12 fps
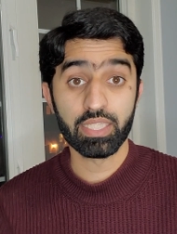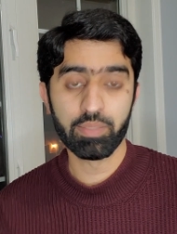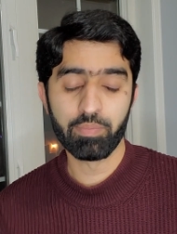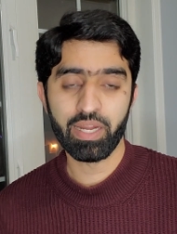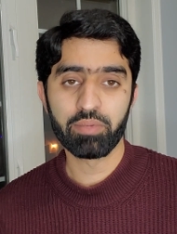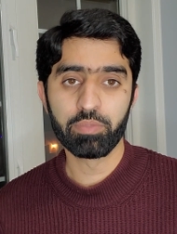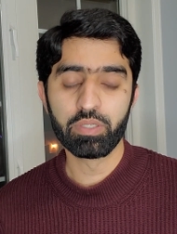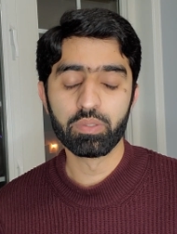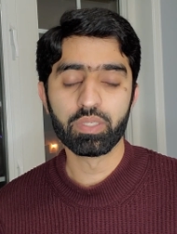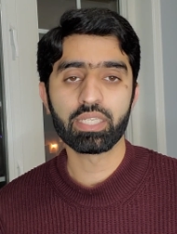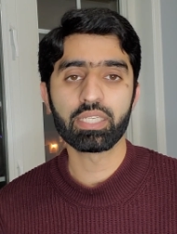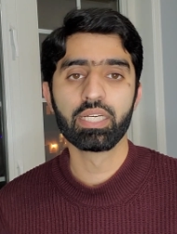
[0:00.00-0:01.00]
they might be
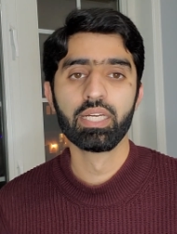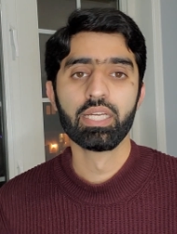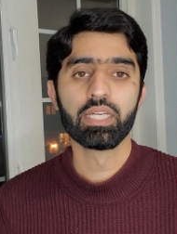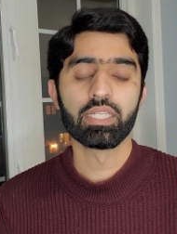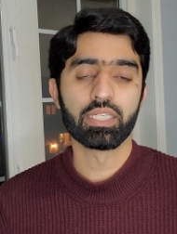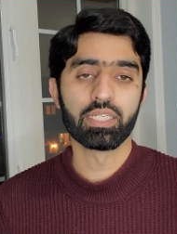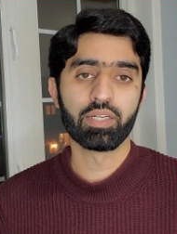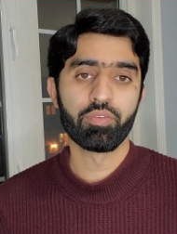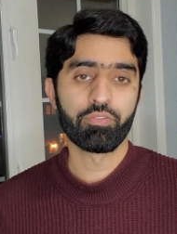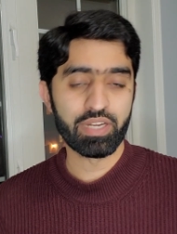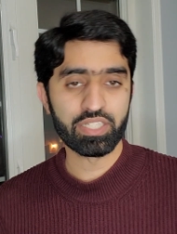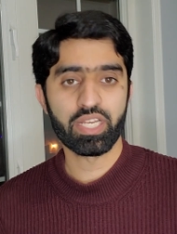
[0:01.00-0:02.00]
doing
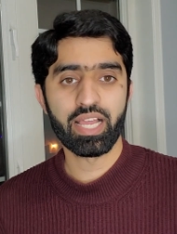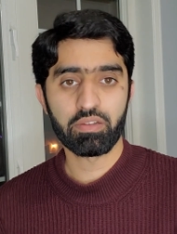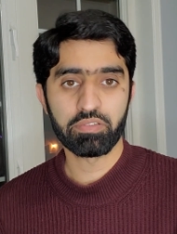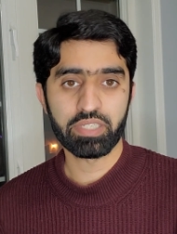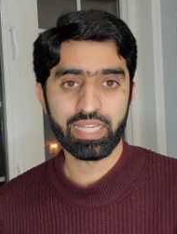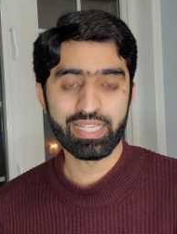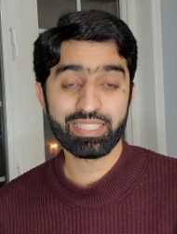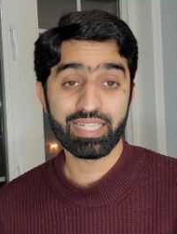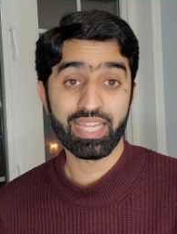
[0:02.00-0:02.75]
um, French language test,